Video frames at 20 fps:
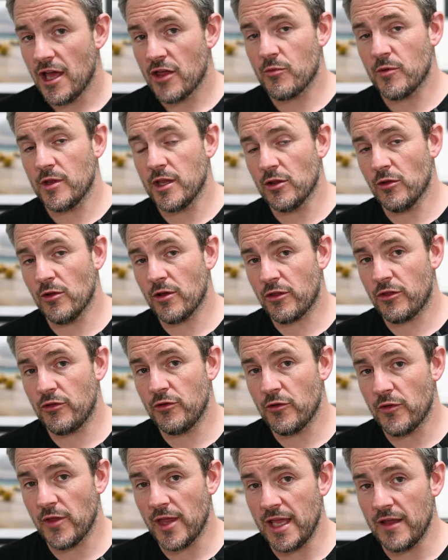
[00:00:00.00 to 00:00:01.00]
is when you look
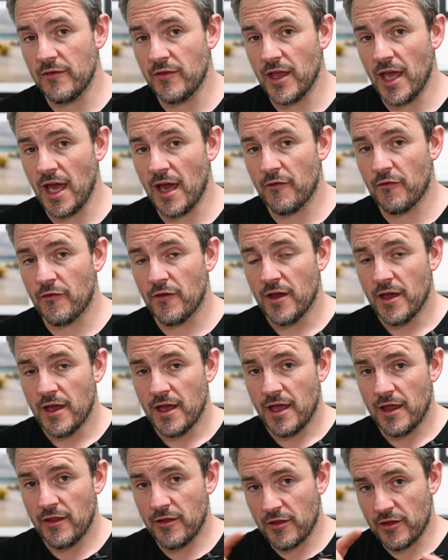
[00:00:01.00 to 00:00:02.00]
through the EVF,
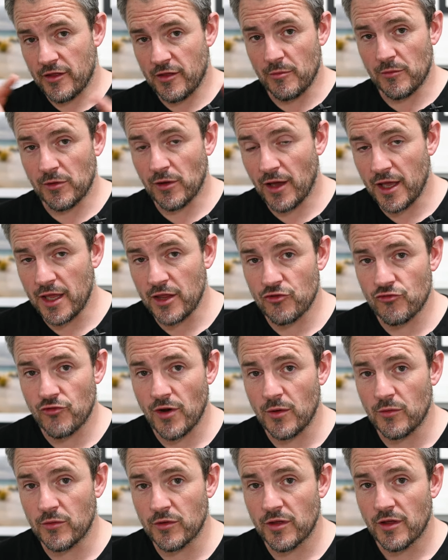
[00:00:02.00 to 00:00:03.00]
there's some lines
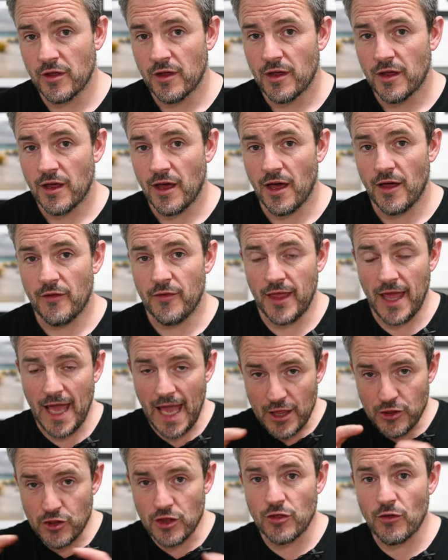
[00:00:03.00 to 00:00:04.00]
around the
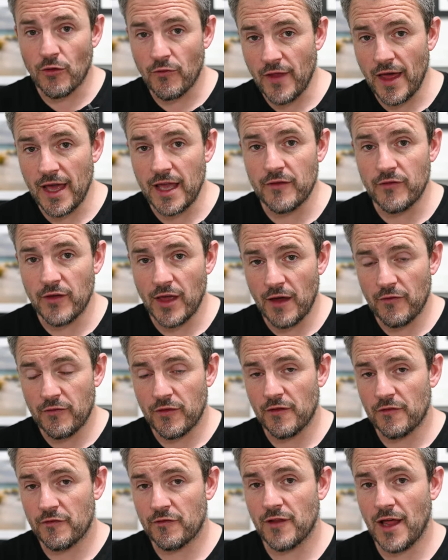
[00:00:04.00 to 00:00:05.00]
edges of that EVF
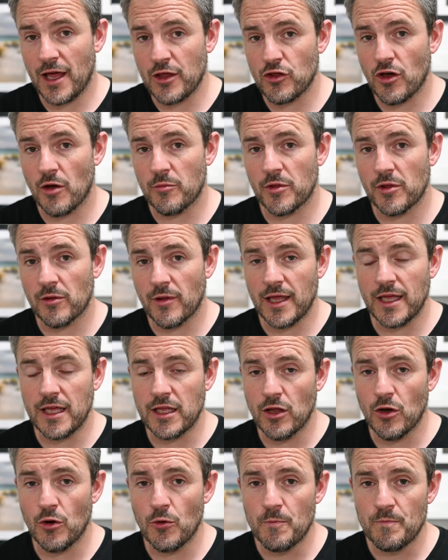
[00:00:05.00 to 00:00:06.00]
that flash up to let you
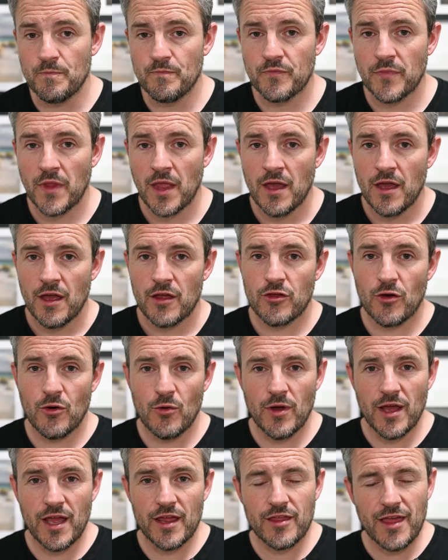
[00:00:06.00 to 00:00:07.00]
know.
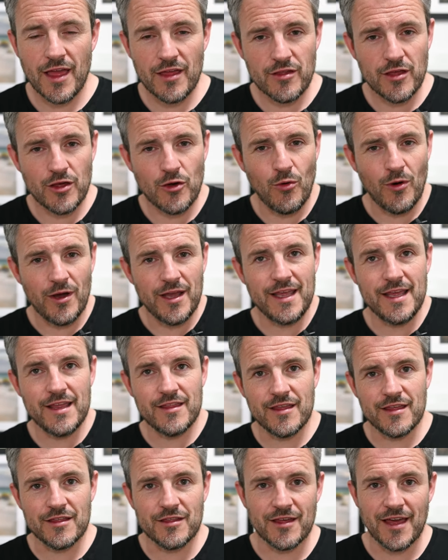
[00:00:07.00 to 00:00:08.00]
So it's actually quite
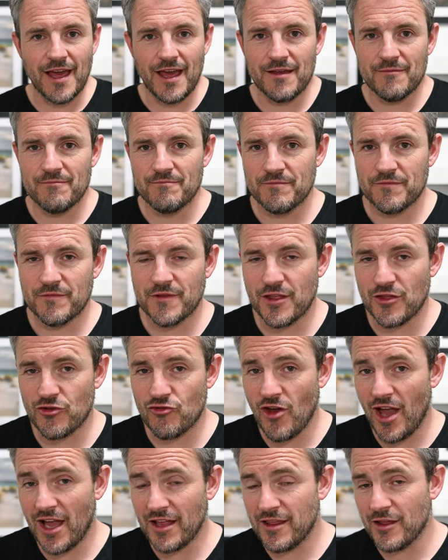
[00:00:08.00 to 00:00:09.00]
easy to get
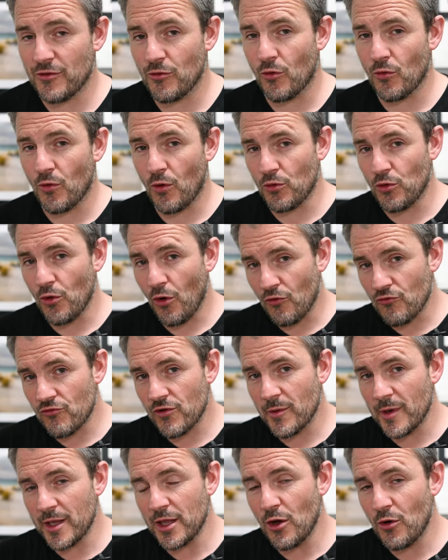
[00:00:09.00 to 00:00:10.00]
distracted or not
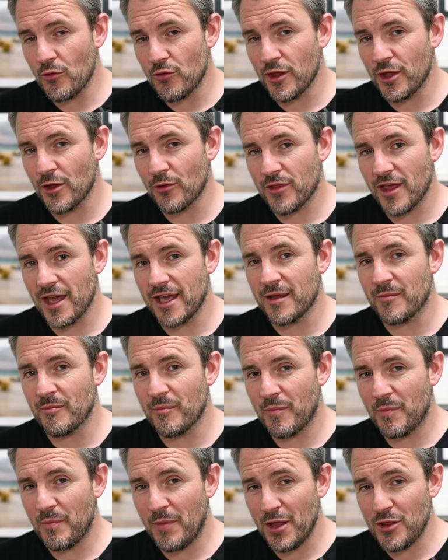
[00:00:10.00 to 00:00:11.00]
really know that you're taking
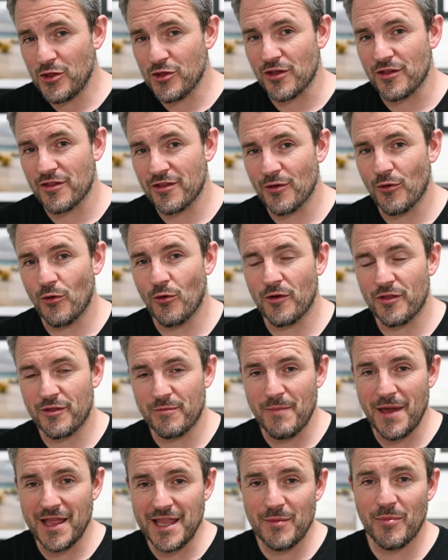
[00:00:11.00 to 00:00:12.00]
pictures or as
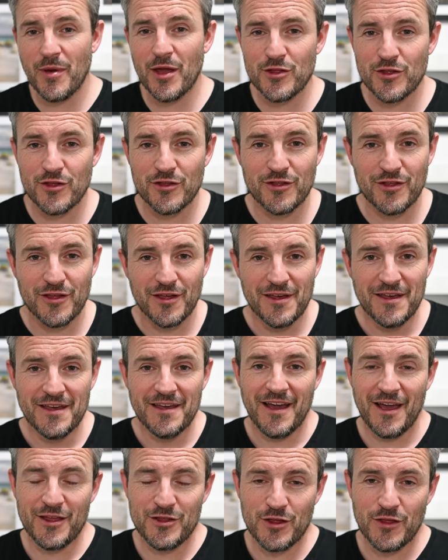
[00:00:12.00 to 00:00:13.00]
many pictures
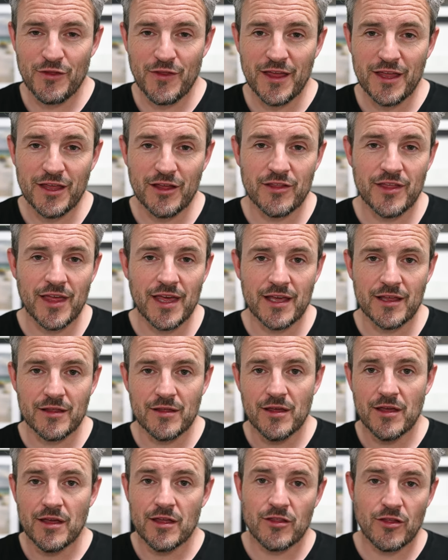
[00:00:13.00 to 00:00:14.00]
as you think you're taking
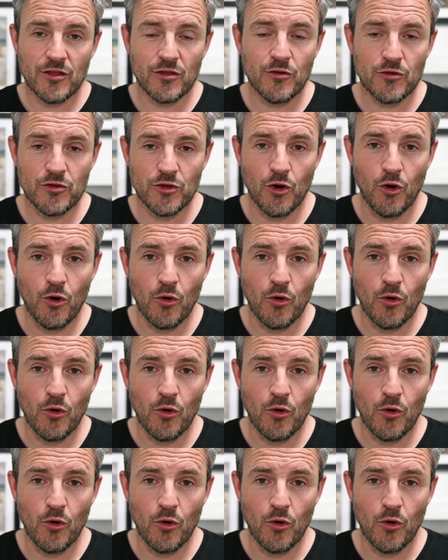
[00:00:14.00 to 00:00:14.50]
just because you're